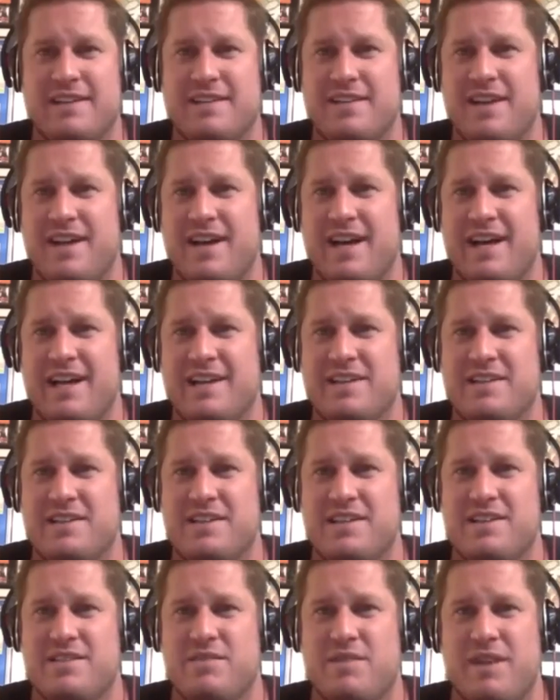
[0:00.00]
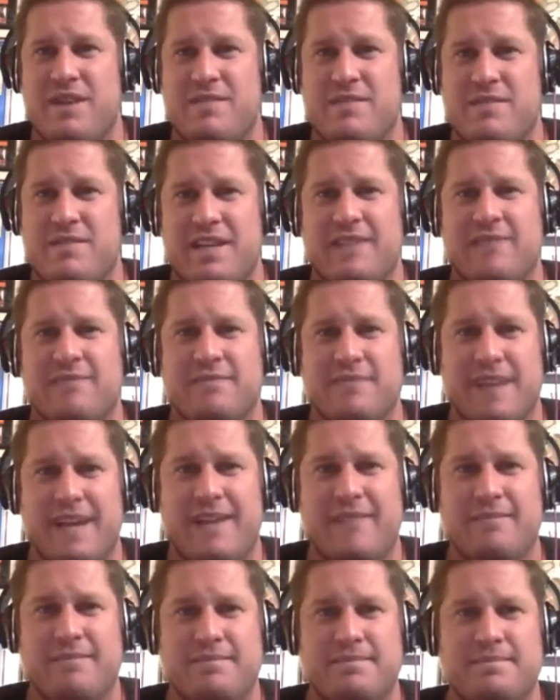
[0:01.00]
it, uh, is, okay. is what I'm seeing. Give
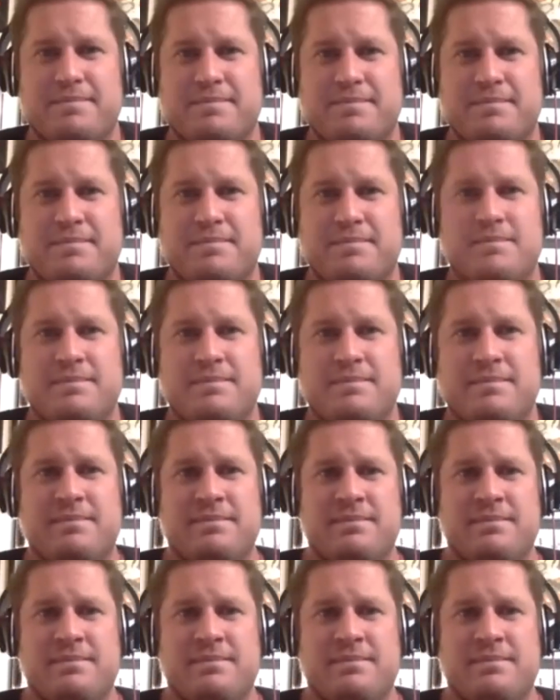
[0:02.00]
me Vaughn. Didn't we,